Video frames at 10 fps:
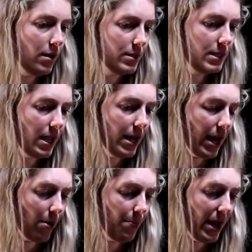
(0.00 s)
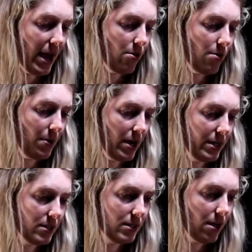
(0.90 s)
To get our power by
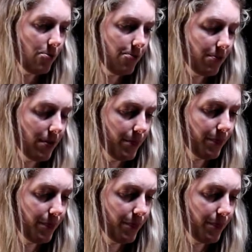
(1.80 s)
itself,